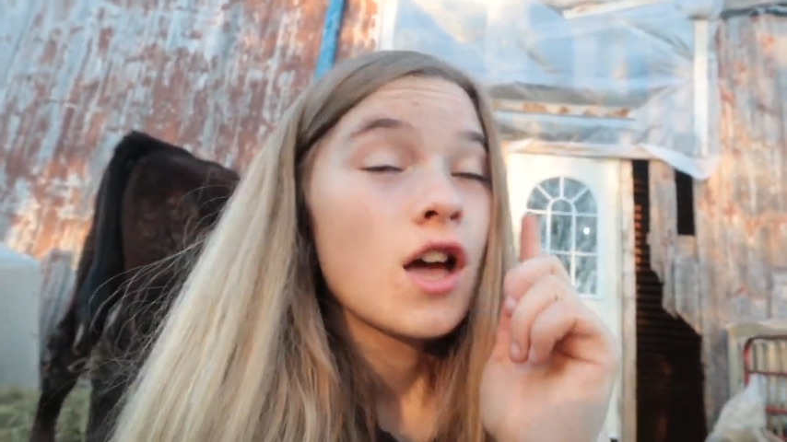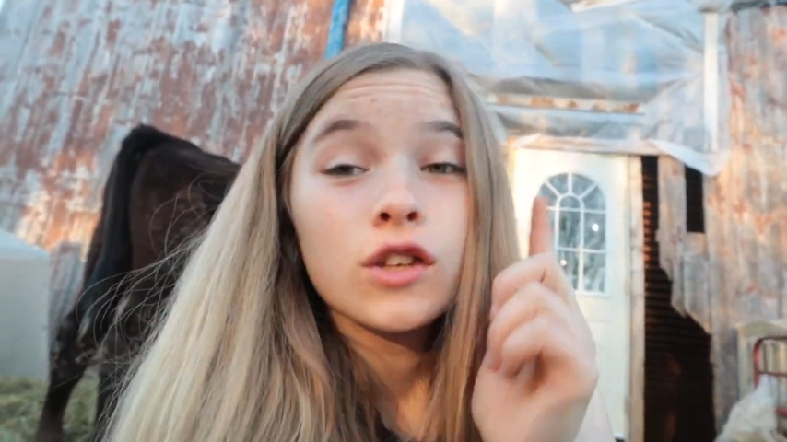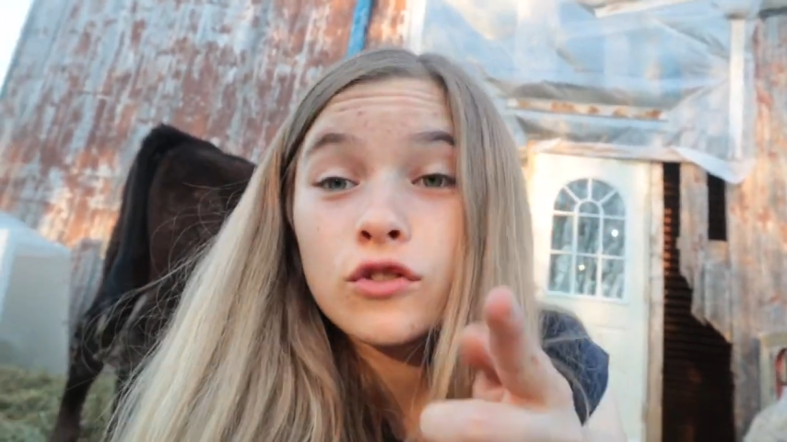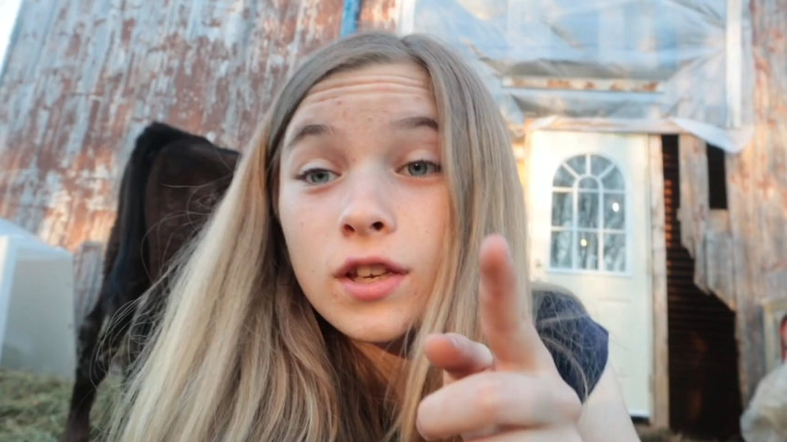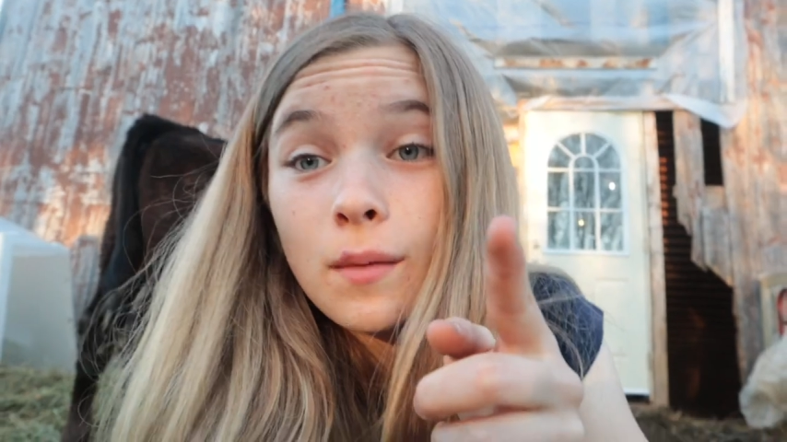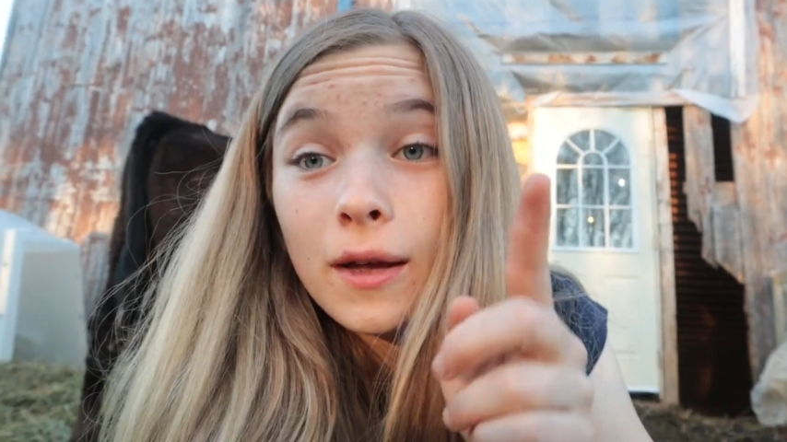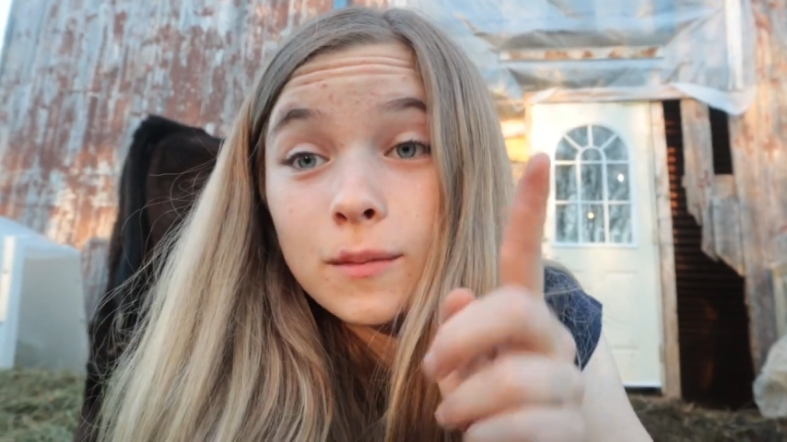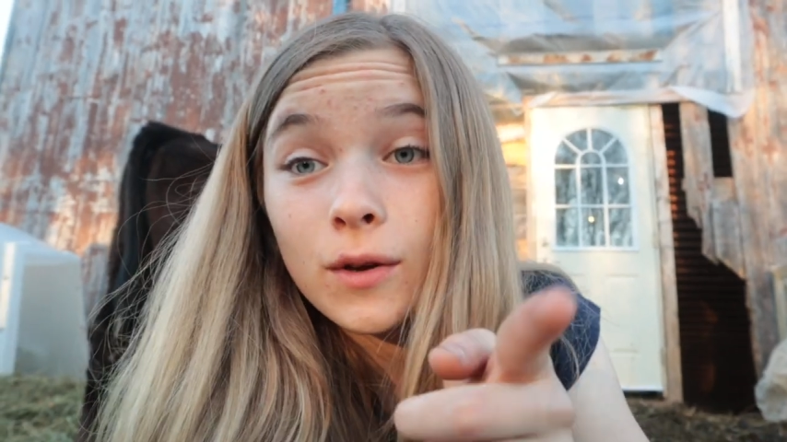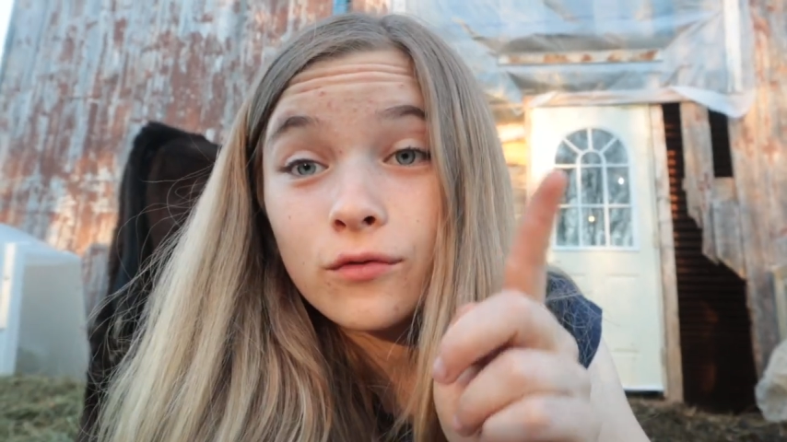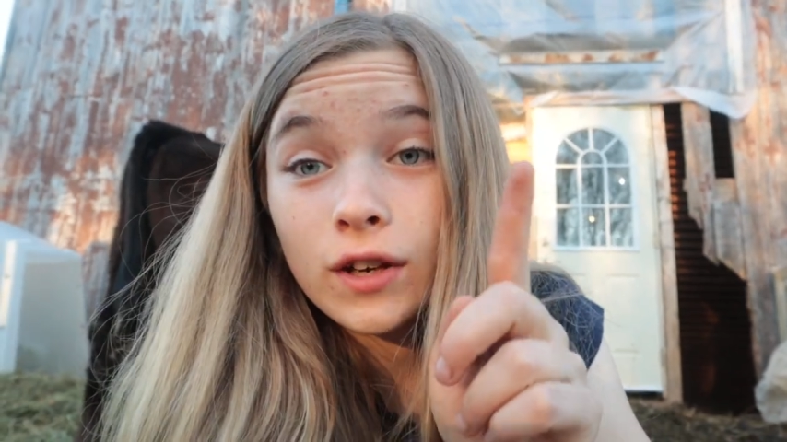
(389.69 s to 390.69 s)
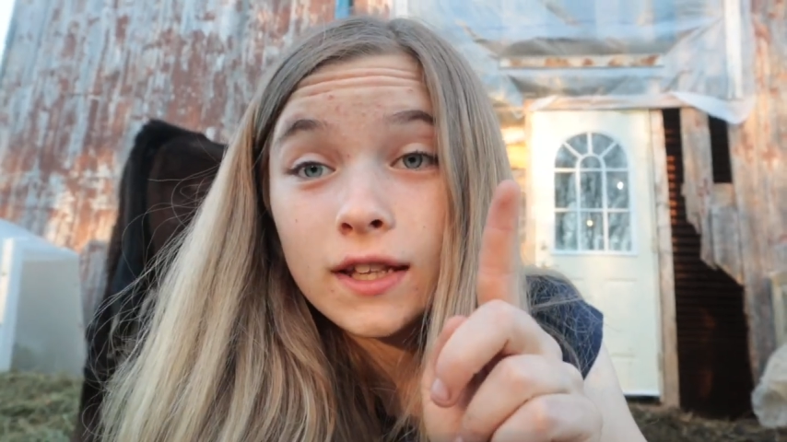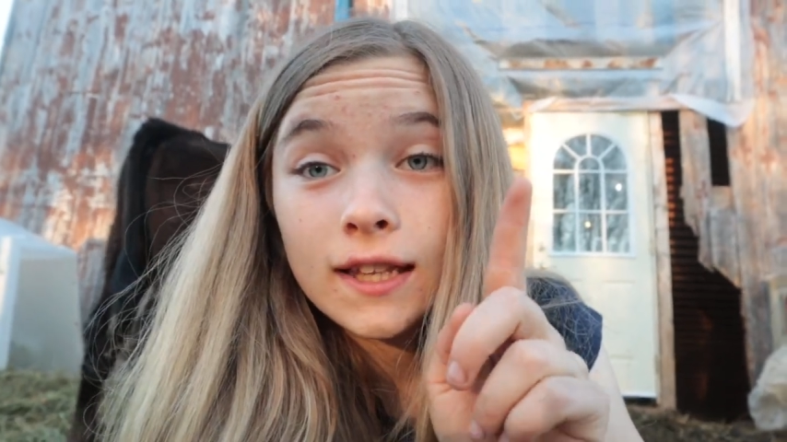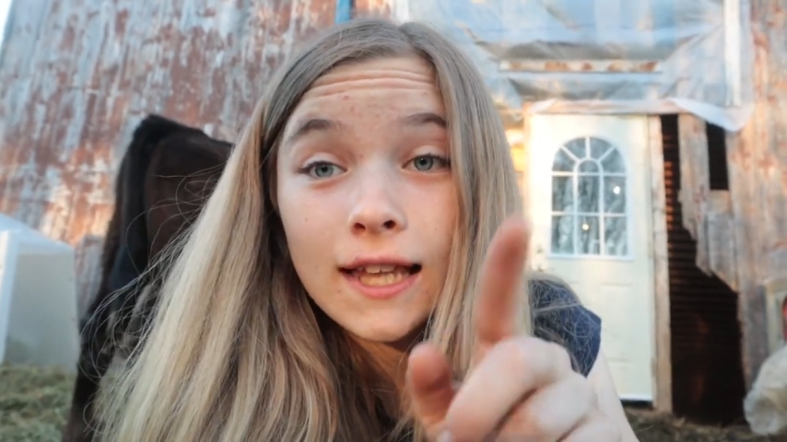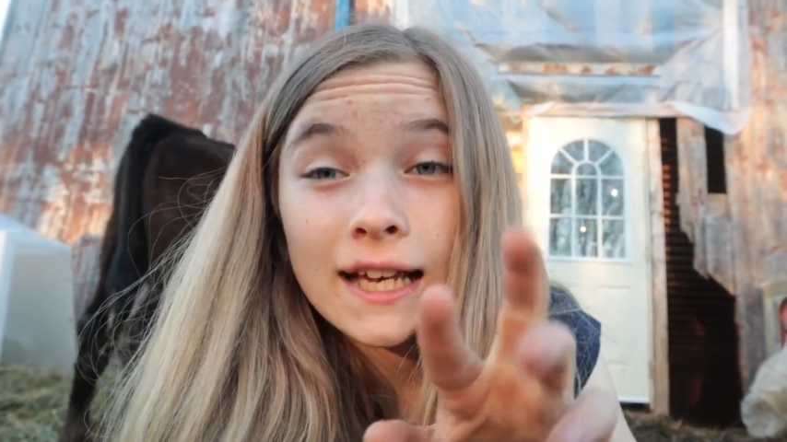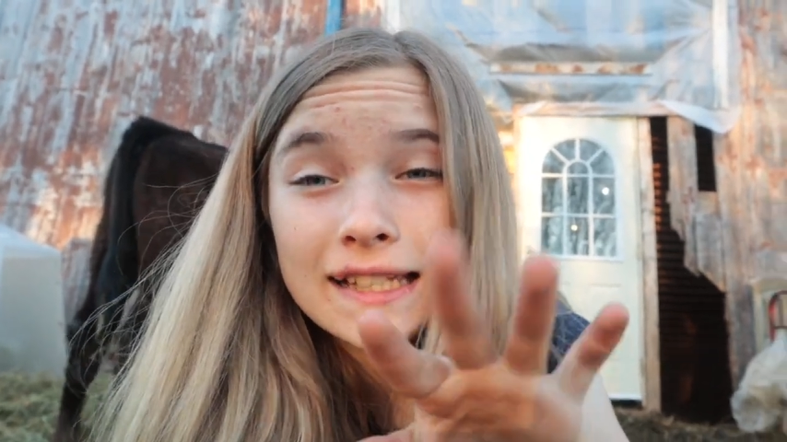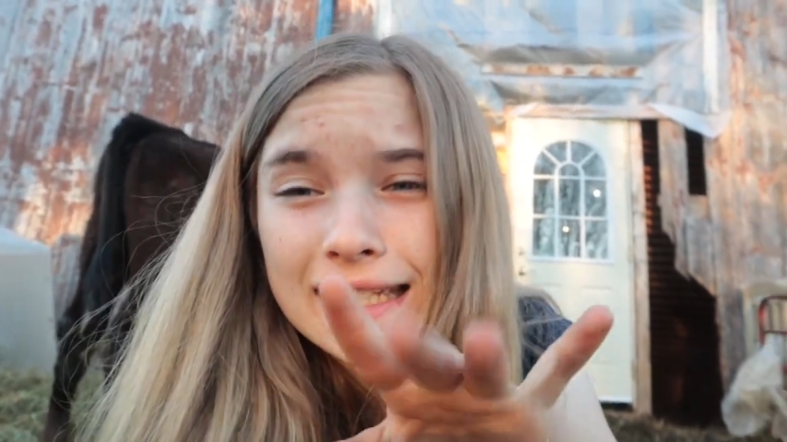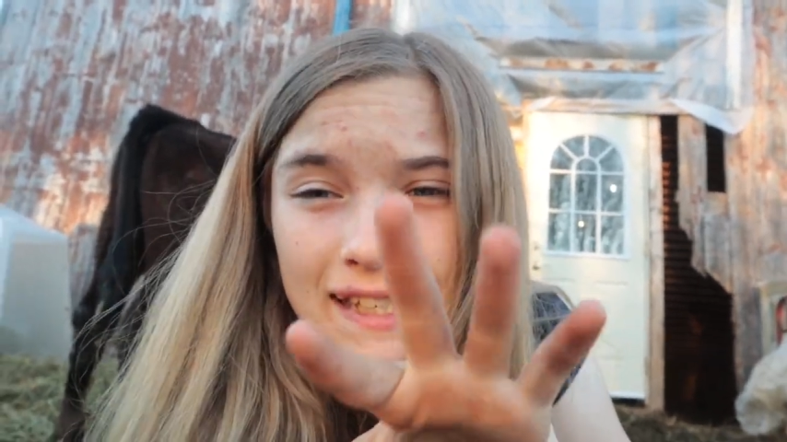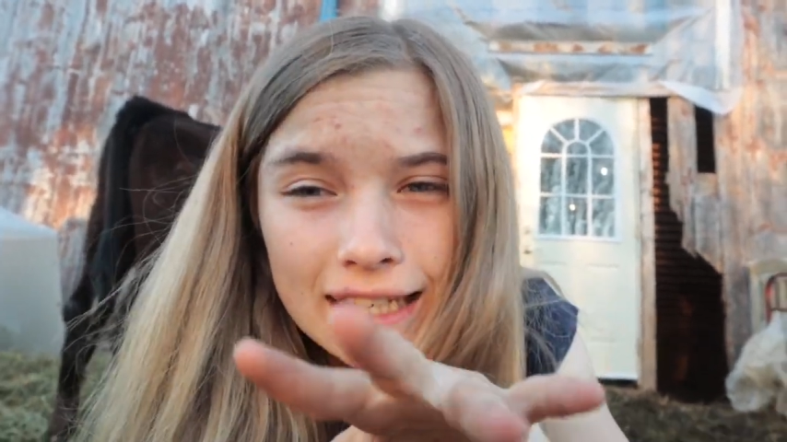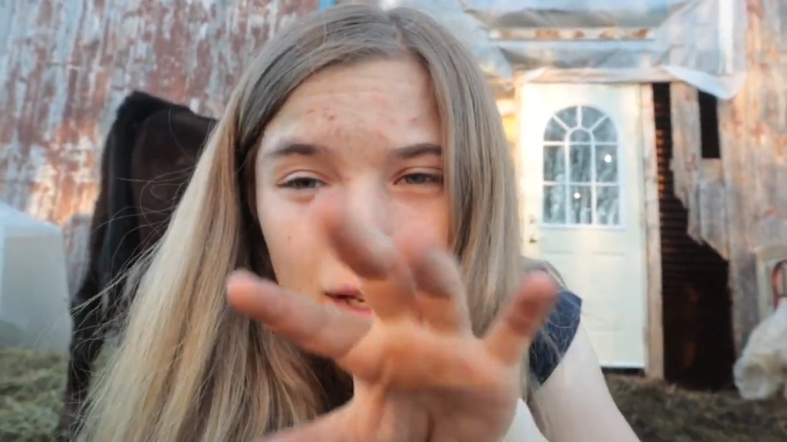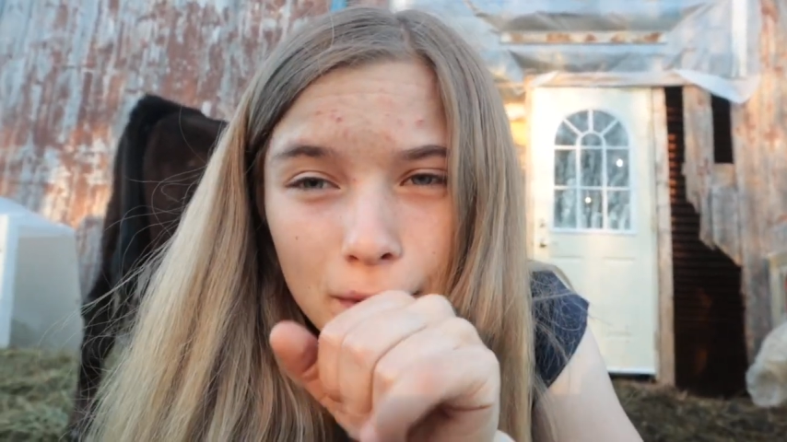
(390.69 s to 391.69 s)
YouTube has been really like
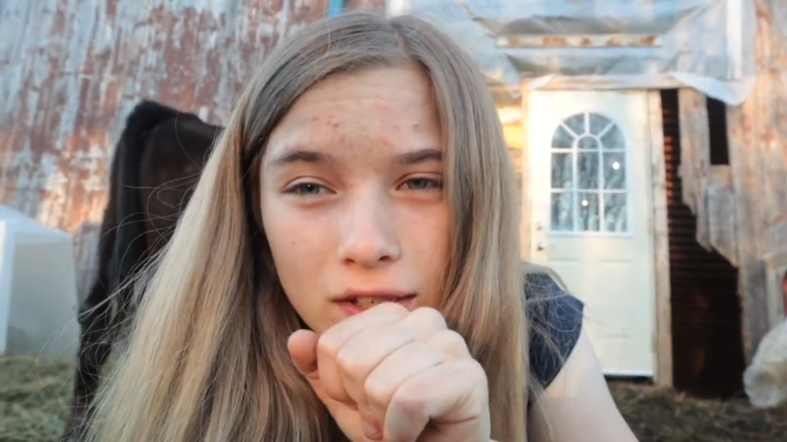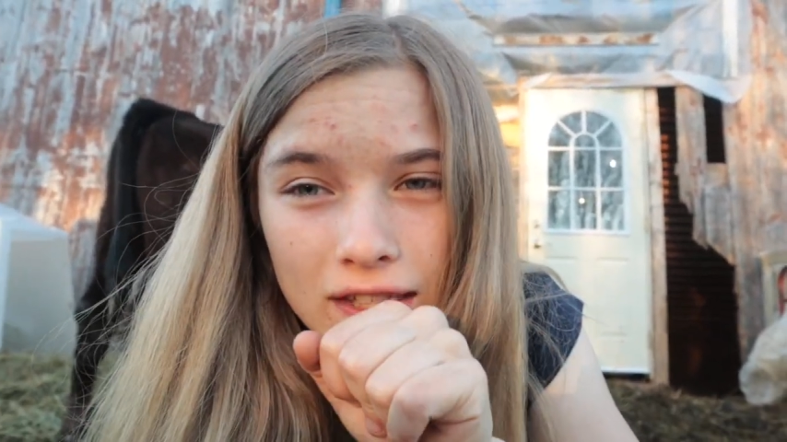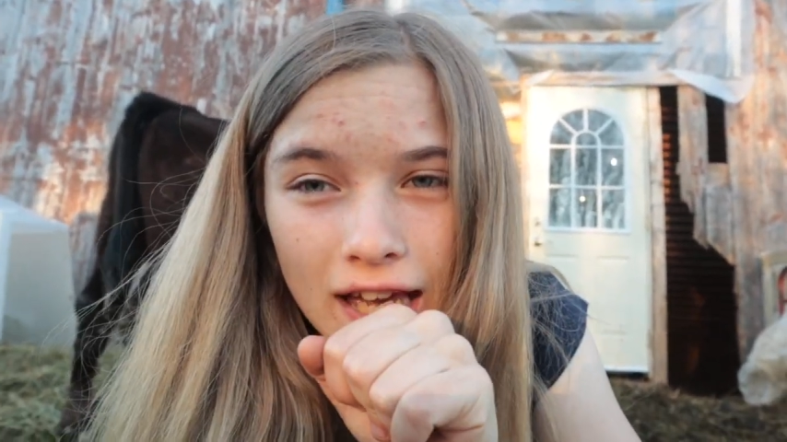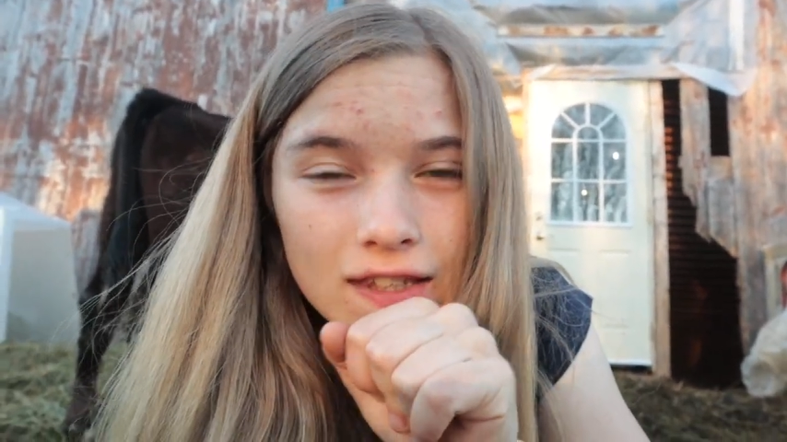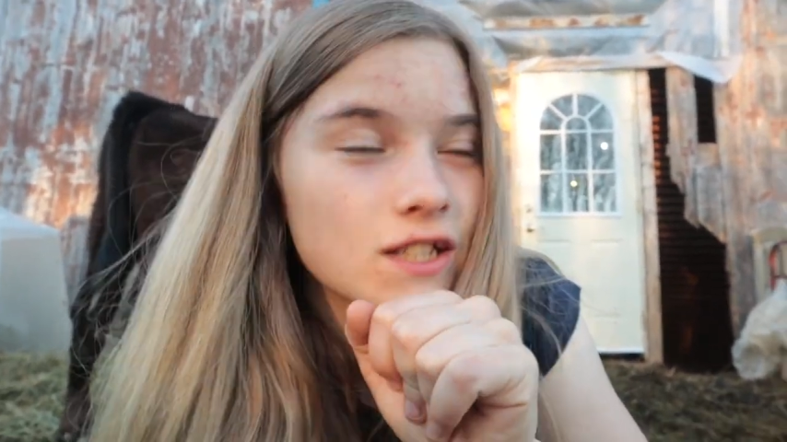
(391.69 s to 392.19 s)
sneaky about that.